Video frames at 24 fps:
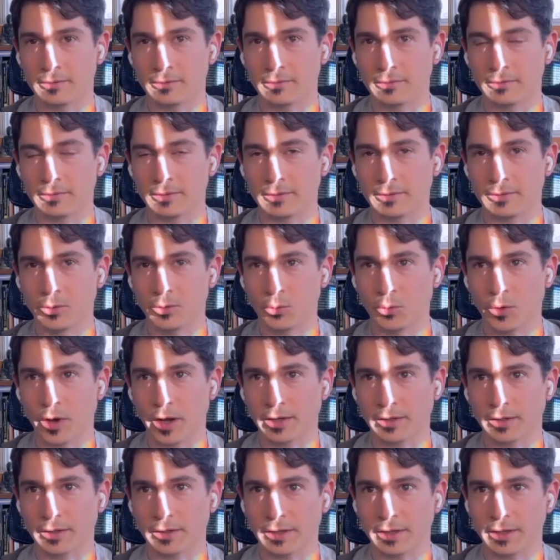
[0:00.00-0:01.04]

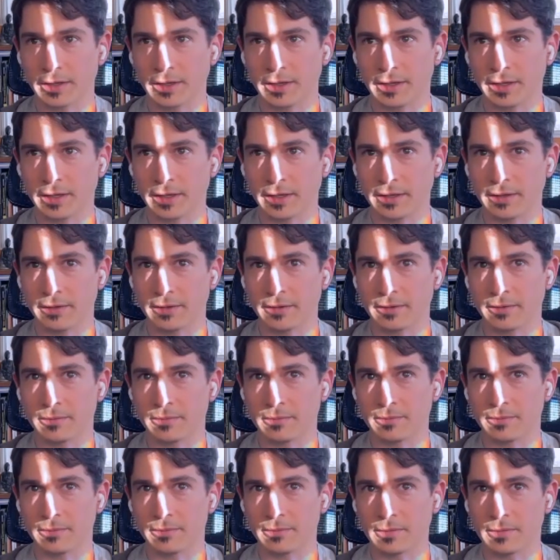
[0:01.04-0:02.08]
directly
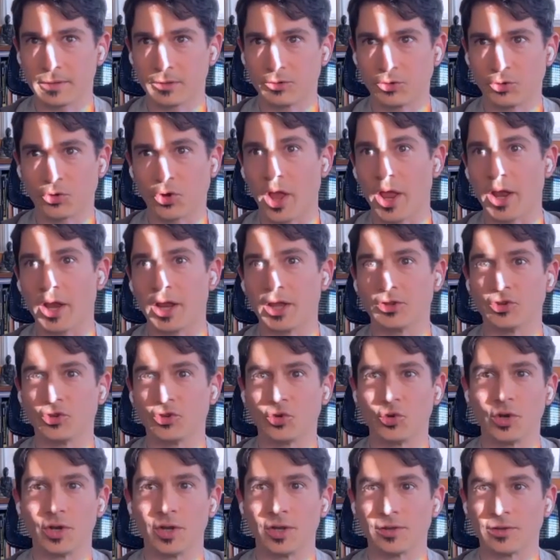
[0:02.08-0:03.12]
training
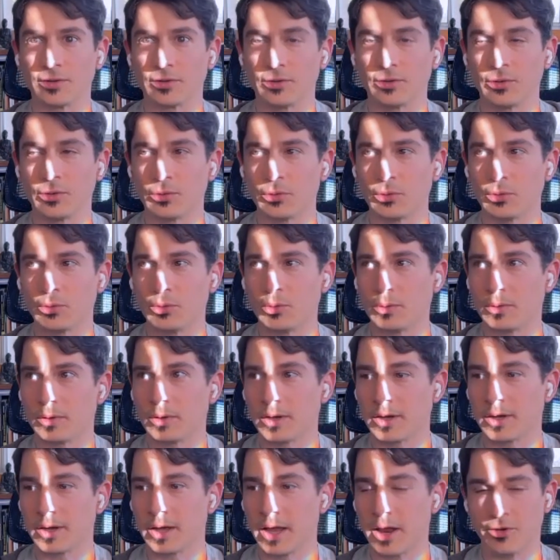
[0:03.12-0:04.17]
students to
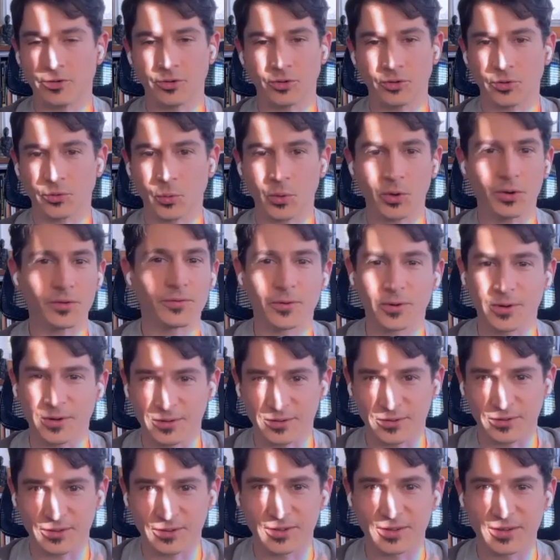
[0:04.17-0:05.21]
enter the
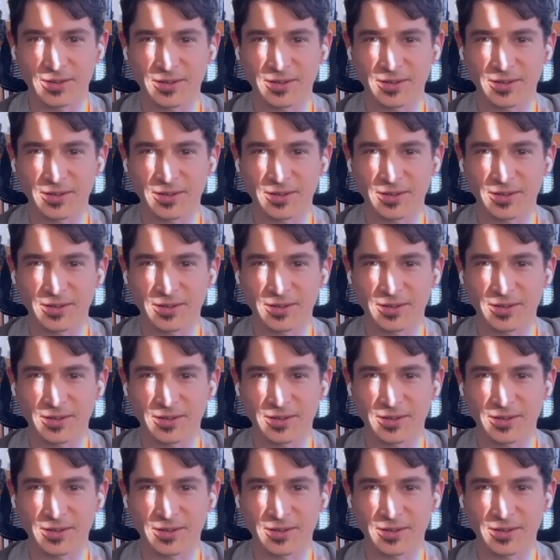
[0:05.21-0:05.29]
workforce